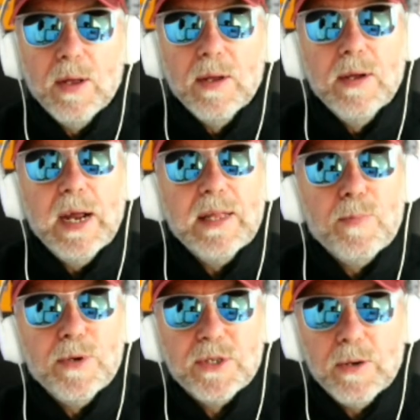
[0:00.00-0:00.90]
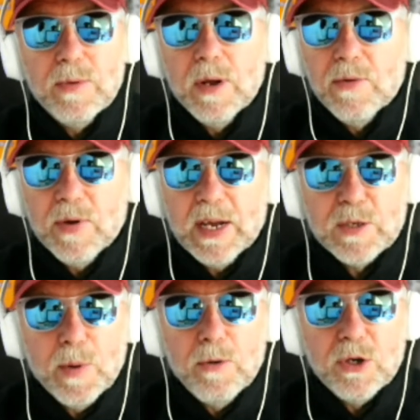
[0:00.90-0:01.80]
in the pursuit of
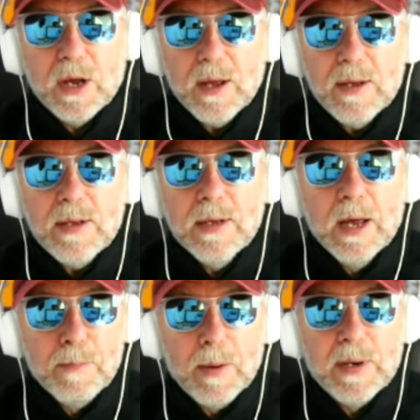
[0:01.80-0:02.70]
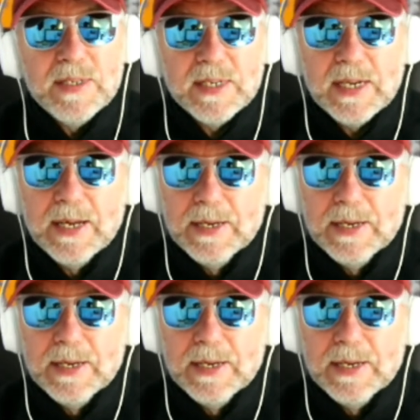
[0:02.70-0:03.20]
exposure and publicity.